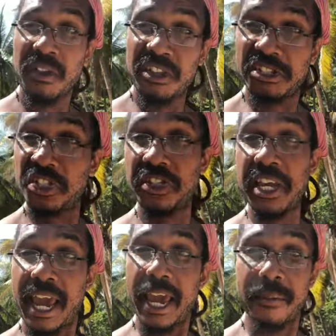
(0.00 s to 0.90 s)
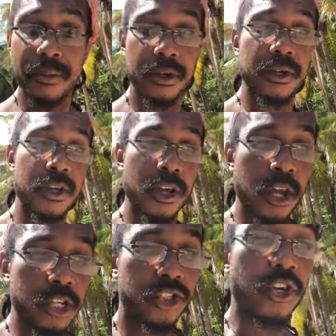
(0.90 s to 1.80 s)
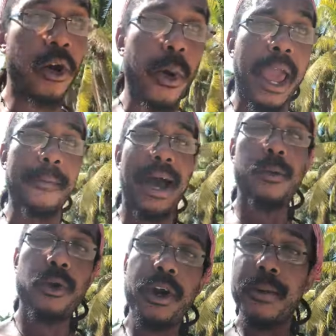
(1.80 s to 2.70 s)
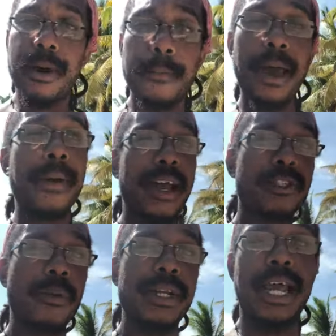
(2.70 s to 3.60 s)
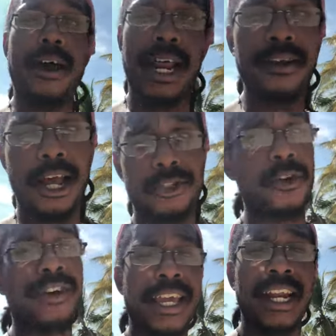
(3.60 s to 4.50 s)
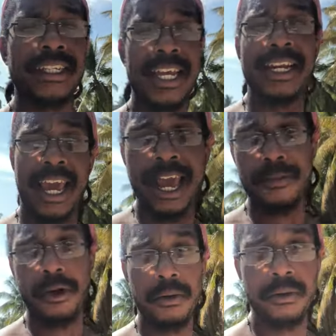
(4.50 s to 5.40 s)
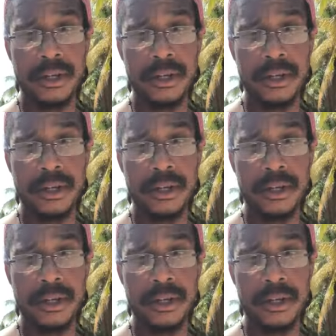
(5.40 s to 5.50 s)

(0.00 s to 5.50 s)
This is the game. So am I worried about my bags going down? I lost over 10K, bro.